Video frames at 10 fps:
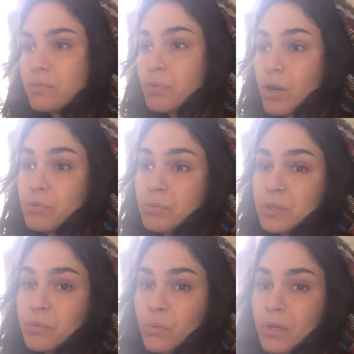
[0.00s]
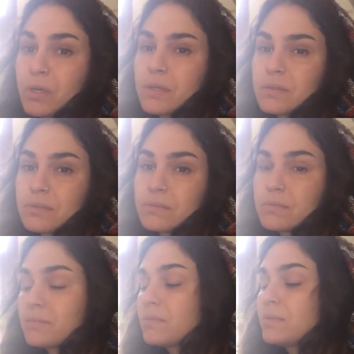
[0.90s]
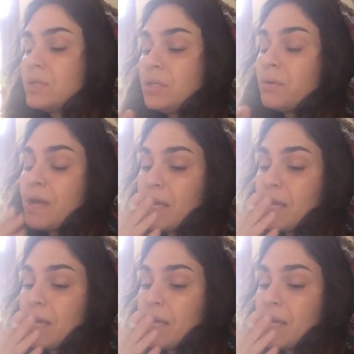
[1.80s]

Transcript: You probably work, you know,